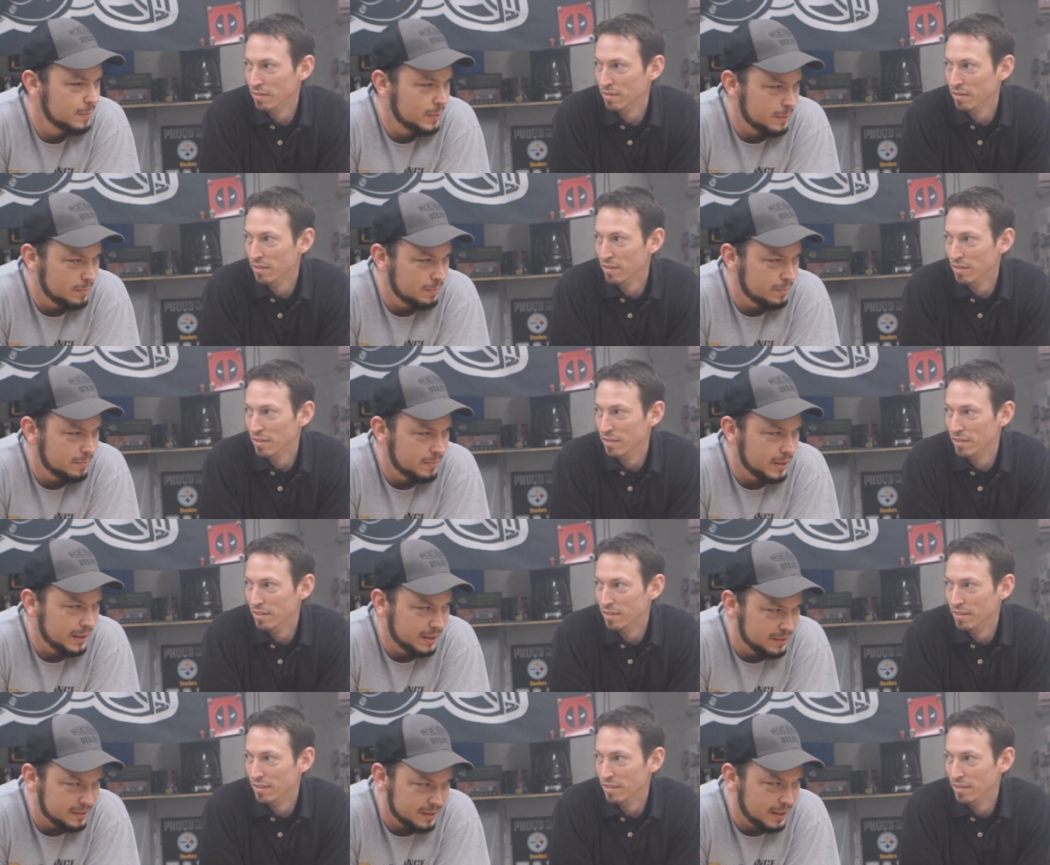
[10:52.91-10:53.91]
Speaker 1: But
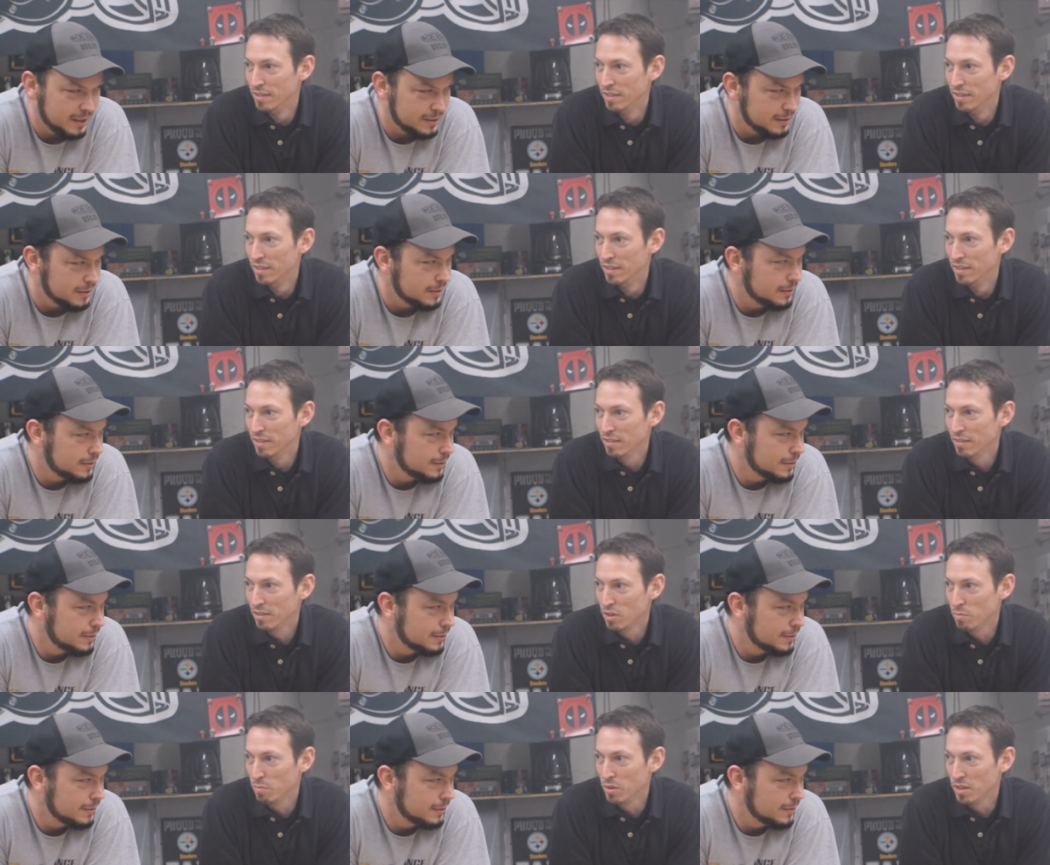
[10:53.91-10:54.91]
Mike is sexy.
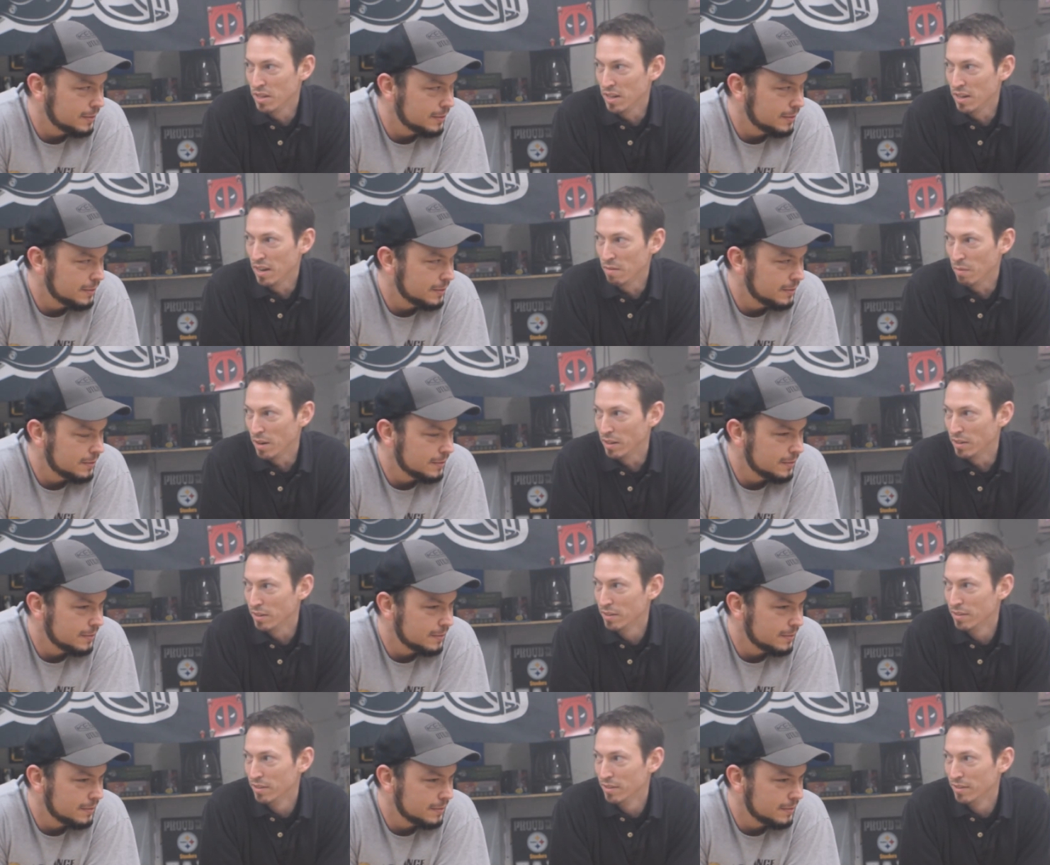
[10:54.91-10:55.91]
You put DNA in Mike.
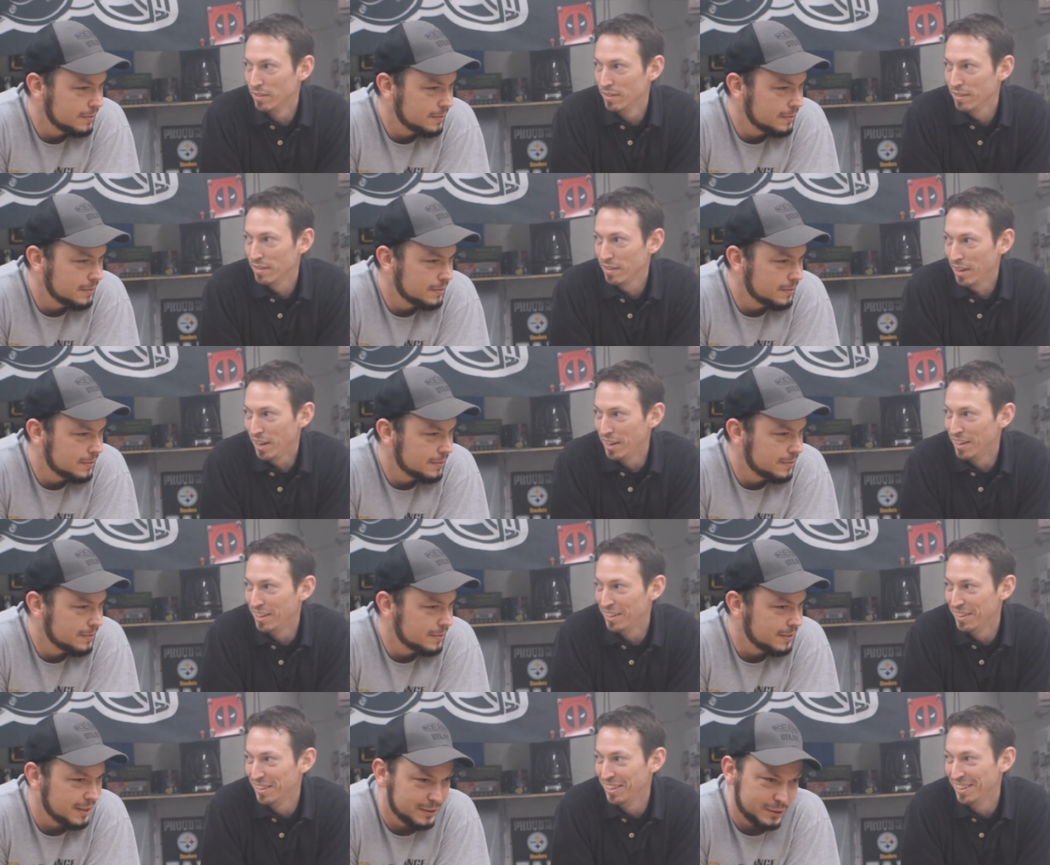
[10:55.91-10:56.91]

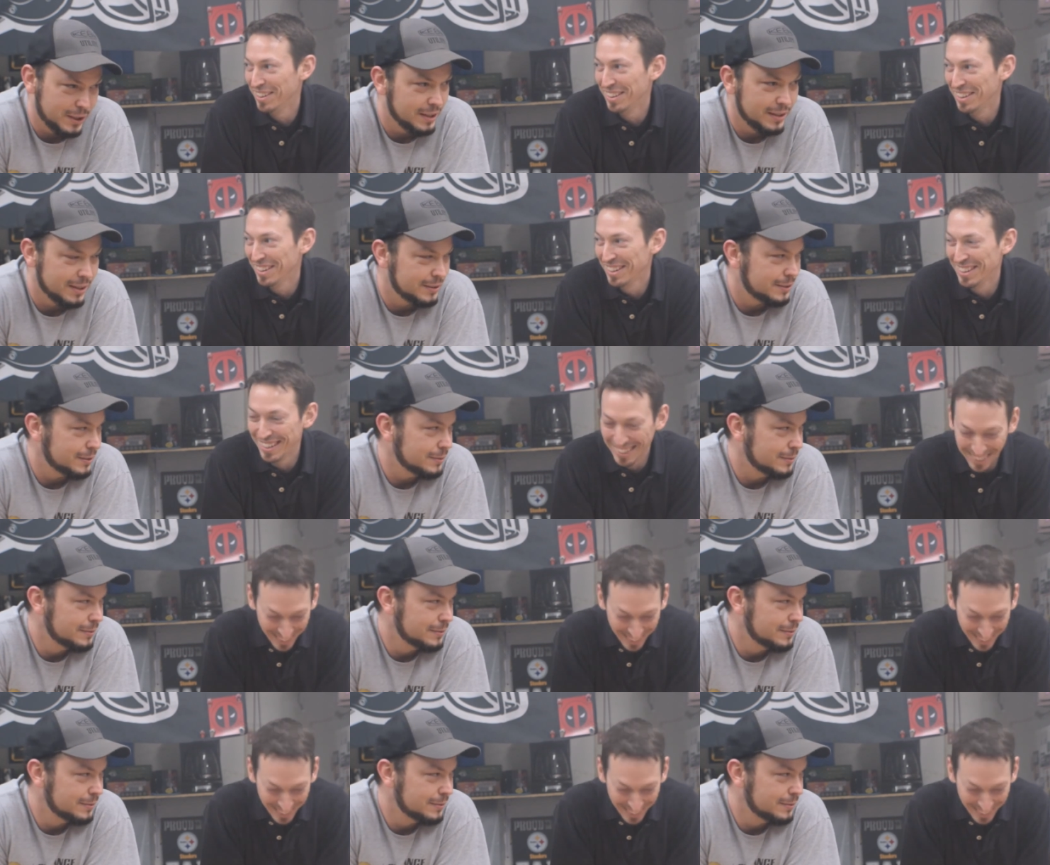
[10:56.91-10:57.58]
I try not to.